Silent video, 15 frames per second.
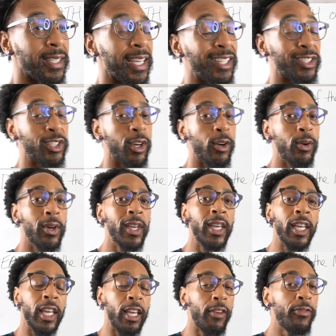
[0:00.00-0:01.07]
And so
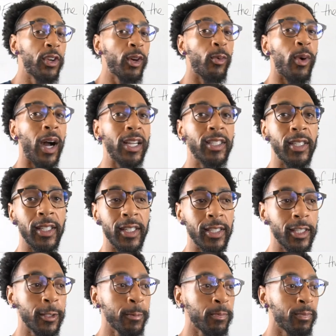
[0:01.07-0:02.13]
if you're watching
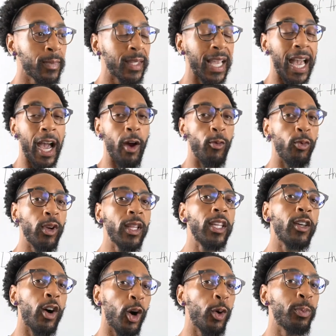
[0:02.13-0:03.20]
this, I really
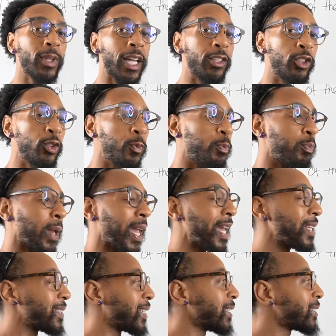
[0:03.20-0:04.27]
hope that you pay
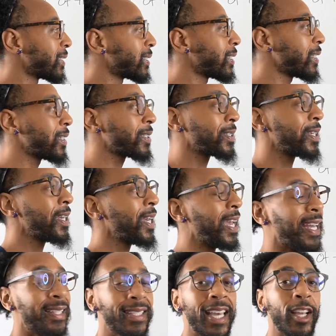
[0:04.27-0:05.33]
attention to this
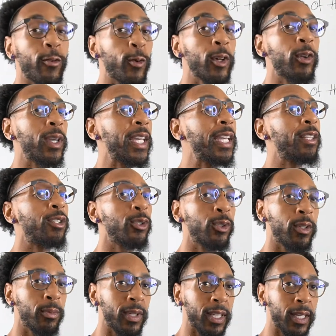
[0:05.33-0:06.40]
and take real heed to
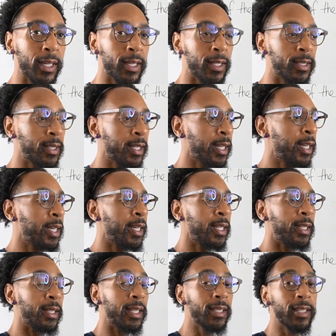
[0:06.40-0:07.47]
it, because
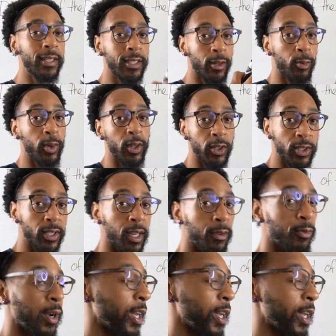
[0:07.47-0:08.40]
this is some real stuff right